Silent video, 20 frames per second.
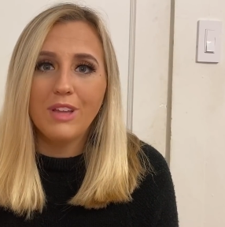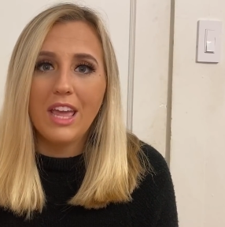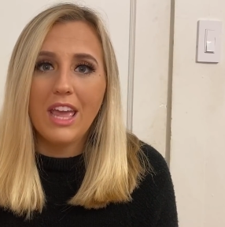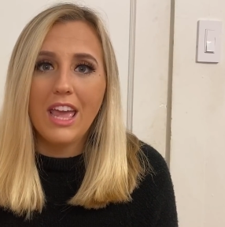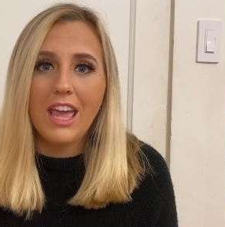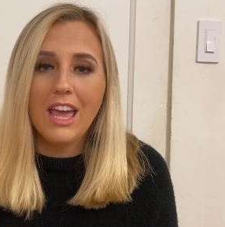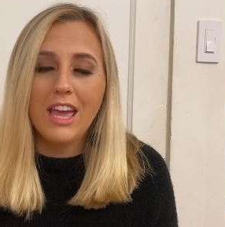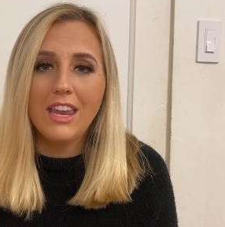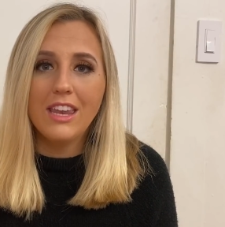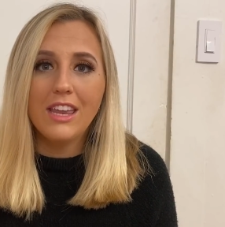
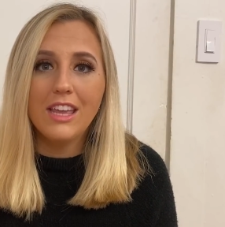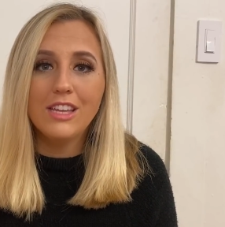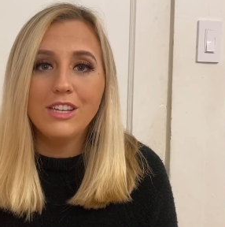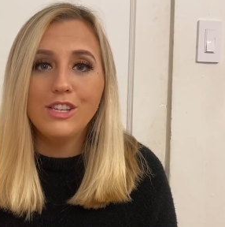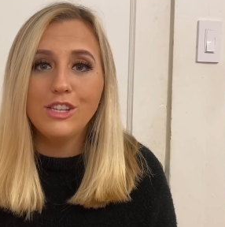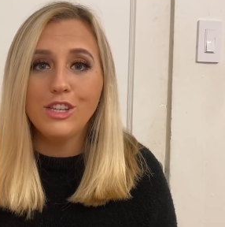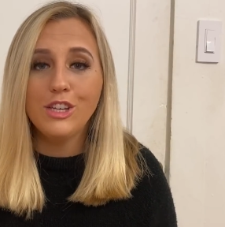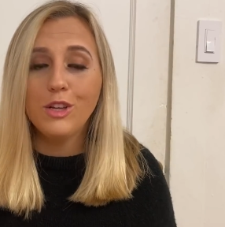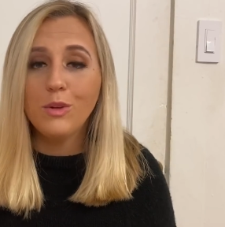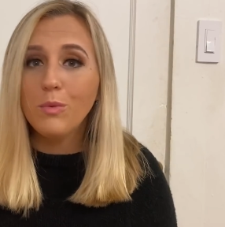And
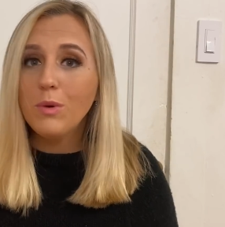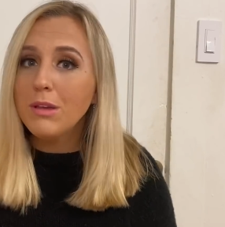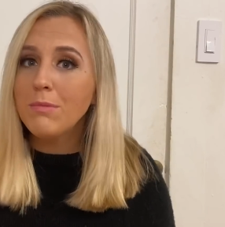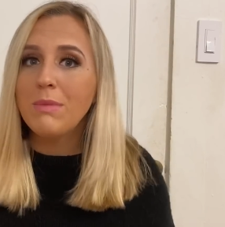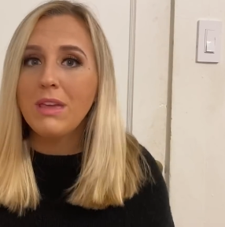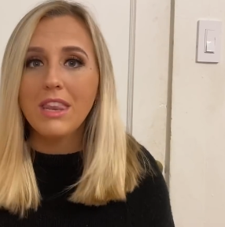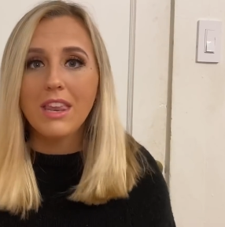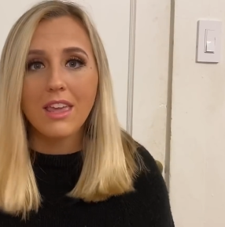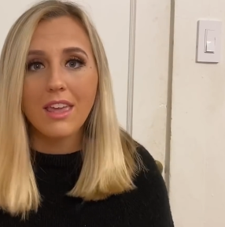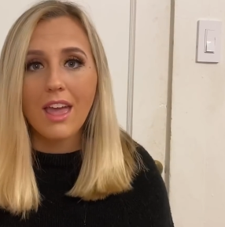until we
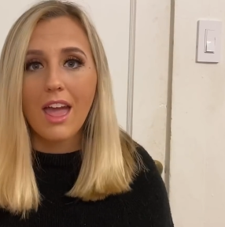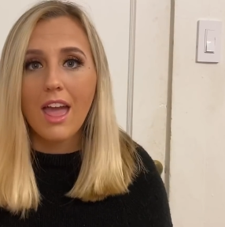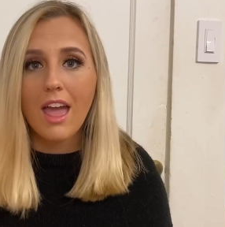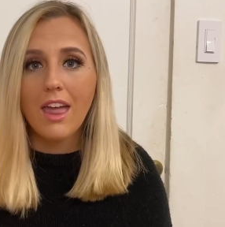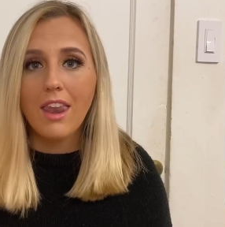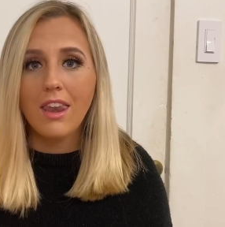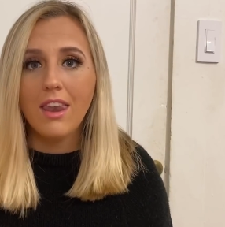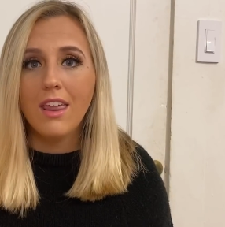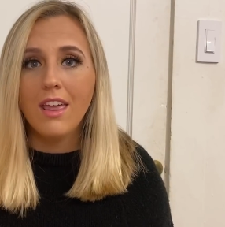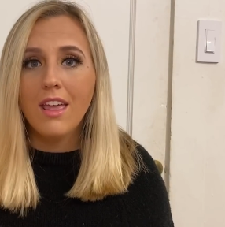meet
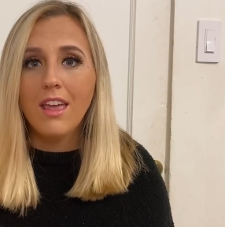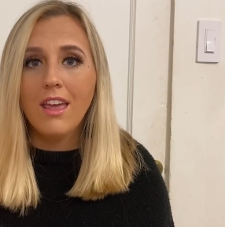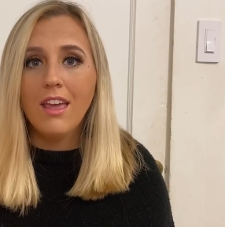again,